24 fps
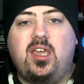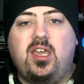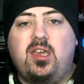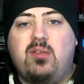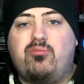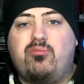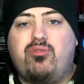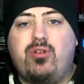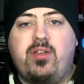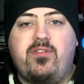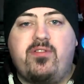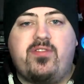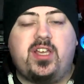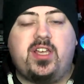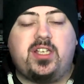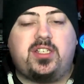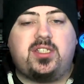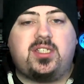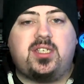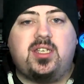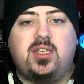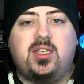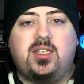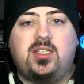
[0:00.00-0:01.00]

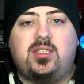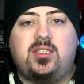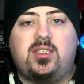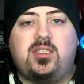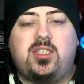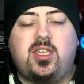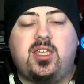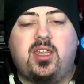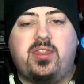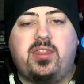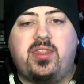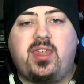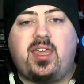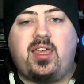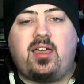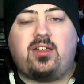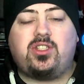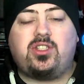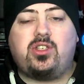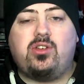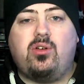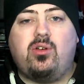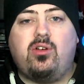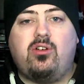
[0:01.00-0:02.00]
Previous to
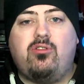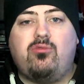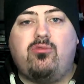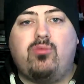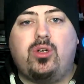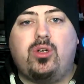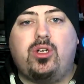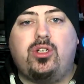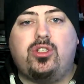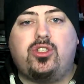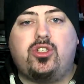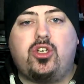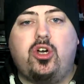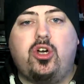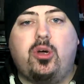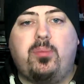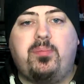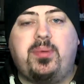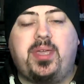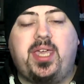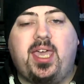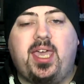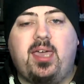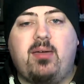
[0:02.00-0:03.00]
that World Cup
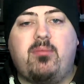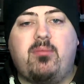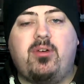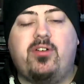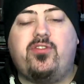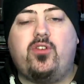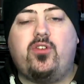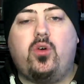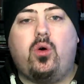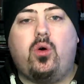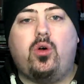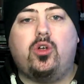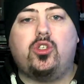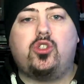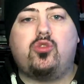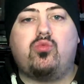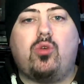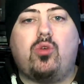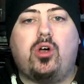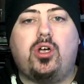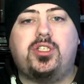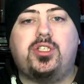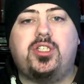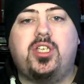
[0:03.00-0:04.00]
game, of course,
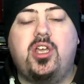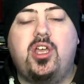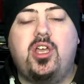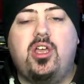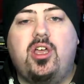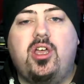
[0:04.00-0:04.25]
was